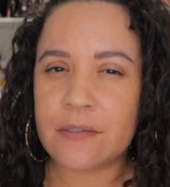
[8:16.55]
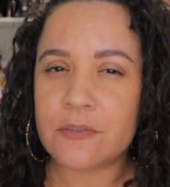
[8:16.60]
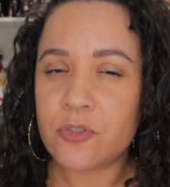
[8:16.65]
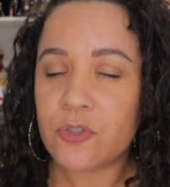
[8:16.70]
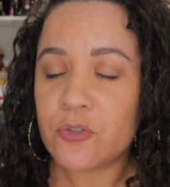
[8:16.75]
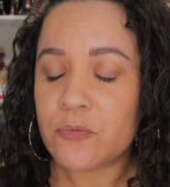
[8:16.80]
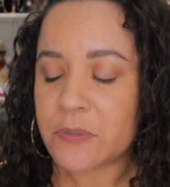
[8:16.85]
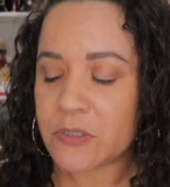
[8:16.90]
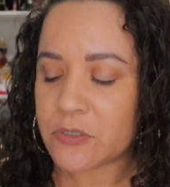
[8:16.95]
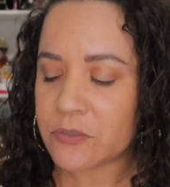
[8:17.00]

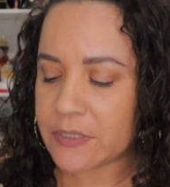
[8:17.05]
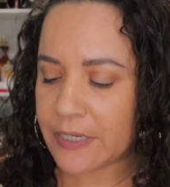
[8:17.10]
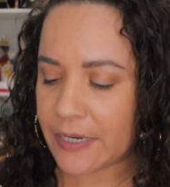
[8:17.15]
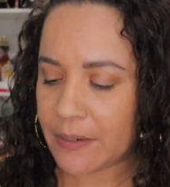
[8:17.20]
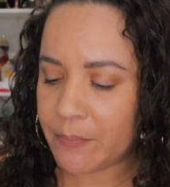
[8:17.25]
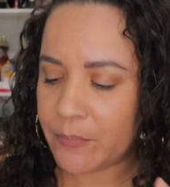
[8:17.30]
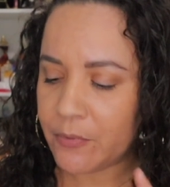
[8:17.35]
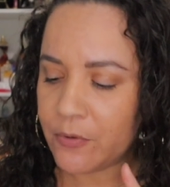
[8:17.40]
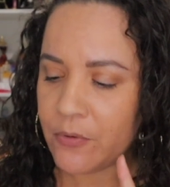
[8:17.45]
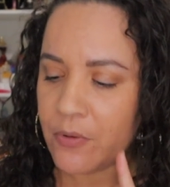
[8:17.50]
2 ml
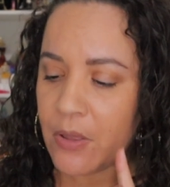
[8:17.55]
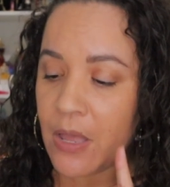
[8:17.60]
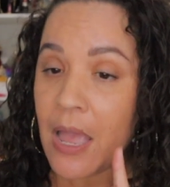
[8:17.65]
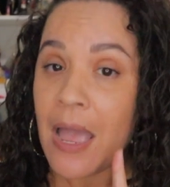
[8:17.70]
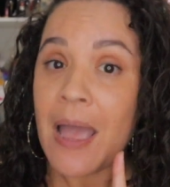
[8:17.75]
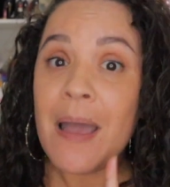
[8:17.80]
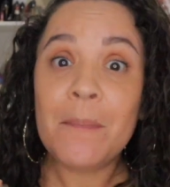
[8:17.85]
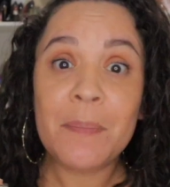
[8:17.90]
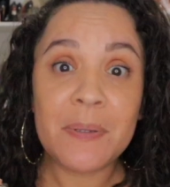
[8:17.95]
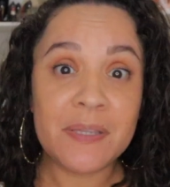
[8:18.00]
sample,
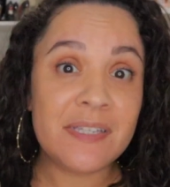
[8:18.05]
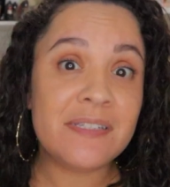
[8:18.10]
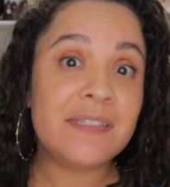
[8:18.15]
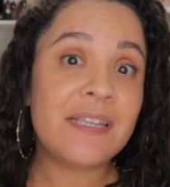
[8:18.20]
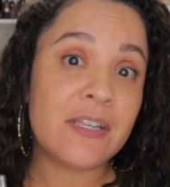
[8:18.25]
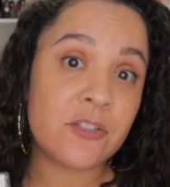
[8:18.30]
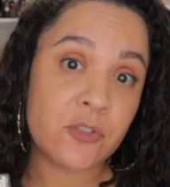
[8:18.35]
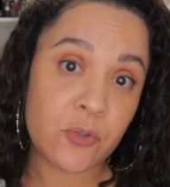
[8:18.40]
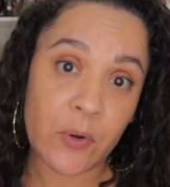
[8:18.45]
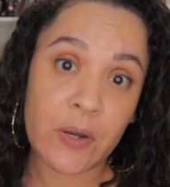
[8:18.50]
but this
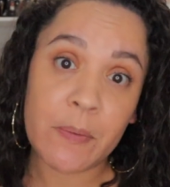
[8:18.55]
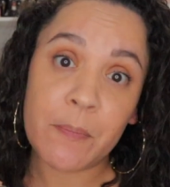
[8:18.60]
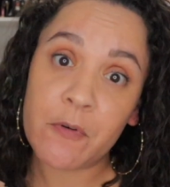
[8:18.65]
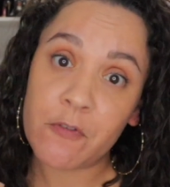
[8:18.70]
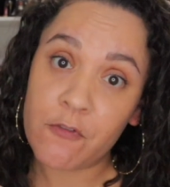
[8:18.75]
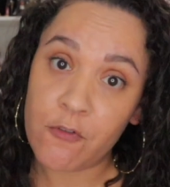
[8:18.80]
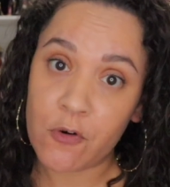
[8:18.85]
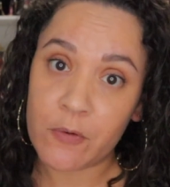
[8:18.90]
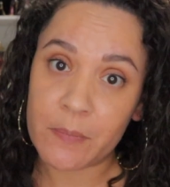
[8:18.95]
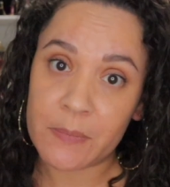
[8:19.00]
has great
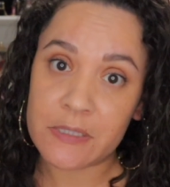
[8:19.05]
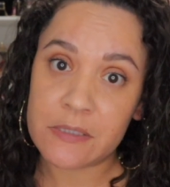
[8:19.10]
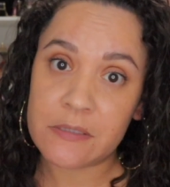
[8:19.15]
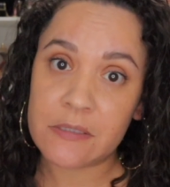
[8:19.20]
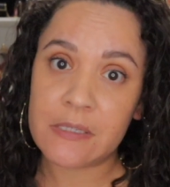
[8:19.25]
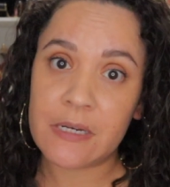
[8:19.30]
performance.